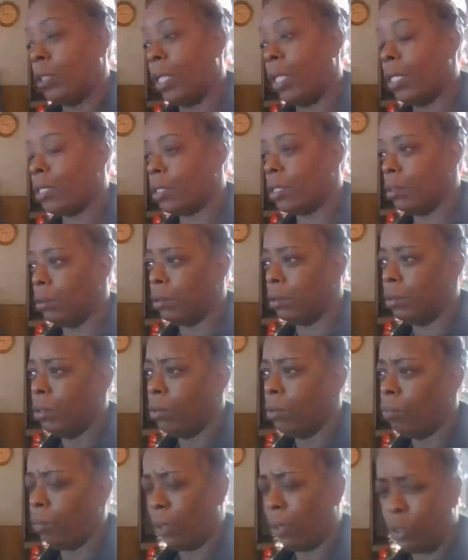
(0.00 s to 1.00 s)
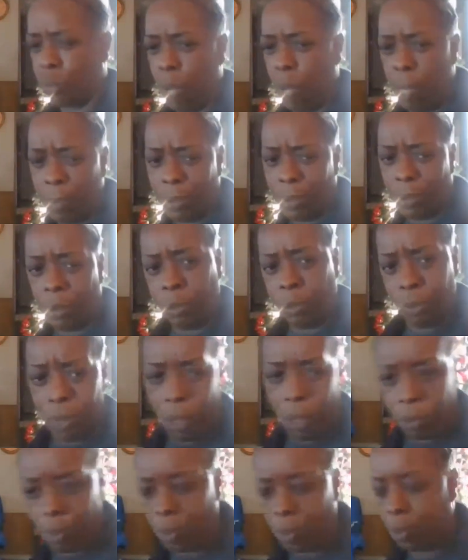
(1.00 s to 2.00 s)
dancing with this woman too
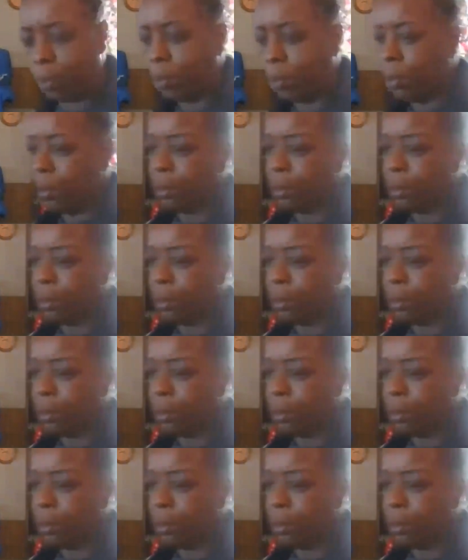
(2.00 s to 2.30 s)
closely.